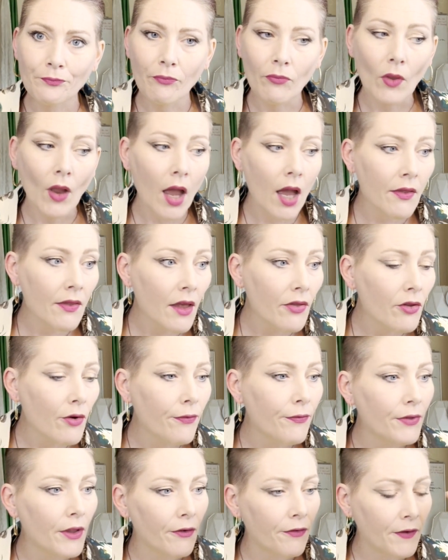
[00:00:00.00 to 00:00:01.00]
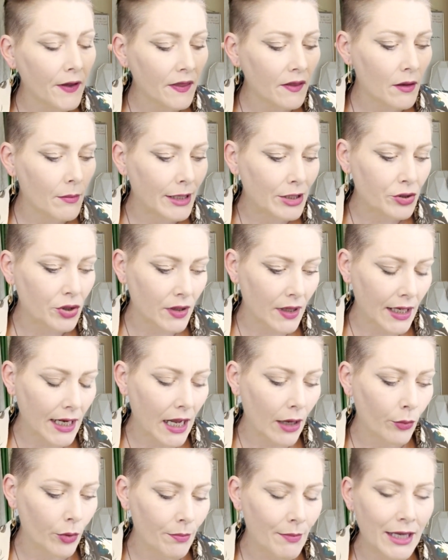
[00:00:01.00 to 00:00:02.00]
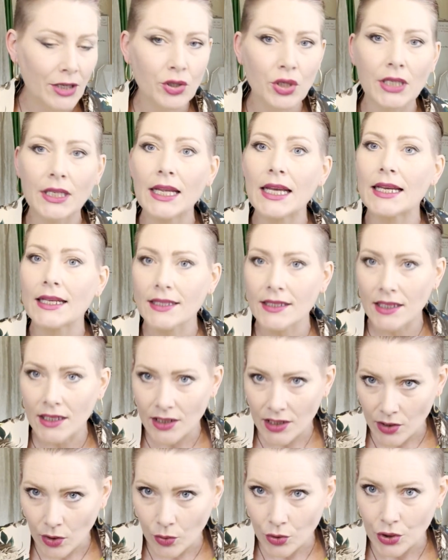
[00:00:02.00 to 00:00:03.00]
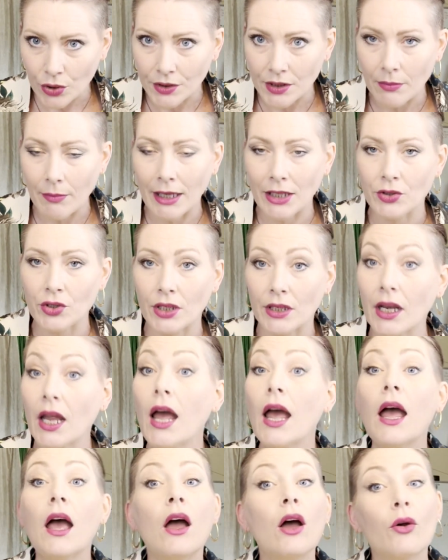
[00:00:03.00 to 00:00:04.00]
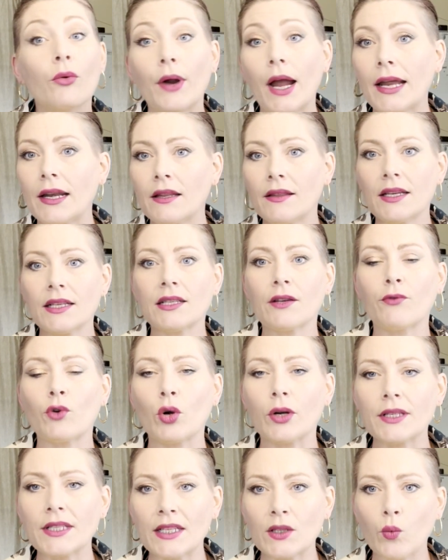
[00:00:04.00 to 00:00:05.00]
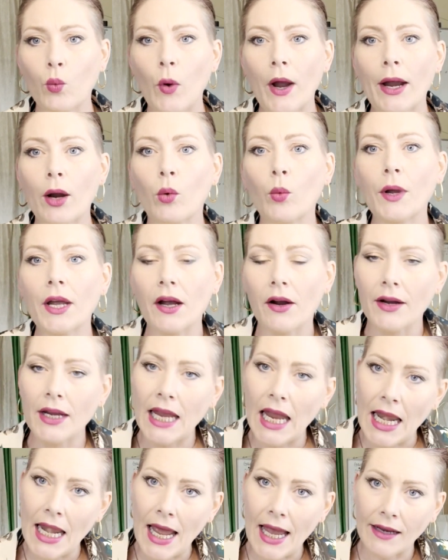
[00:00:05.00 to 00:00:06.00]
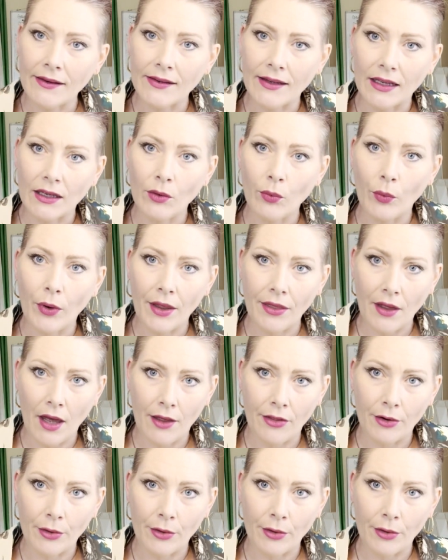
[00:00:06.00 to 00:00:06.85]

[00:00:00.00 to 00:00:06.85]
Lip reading: And then the fifth dimension that I would mention is the social dimension, right? And this, of course, is where we are connected with other